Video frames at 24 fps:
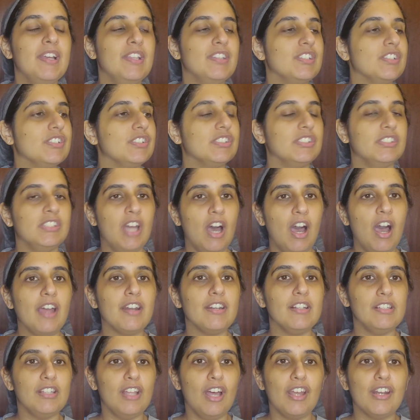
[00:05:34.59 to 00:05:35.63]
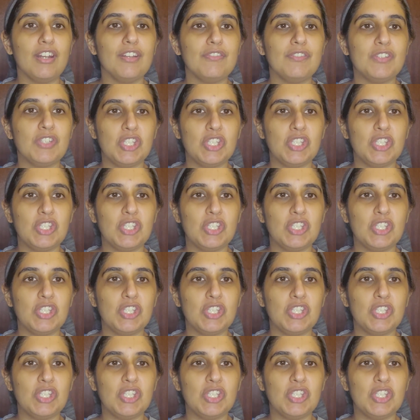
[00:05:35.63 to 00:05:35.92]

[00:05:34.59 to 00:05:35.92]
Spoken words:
There's not a lot of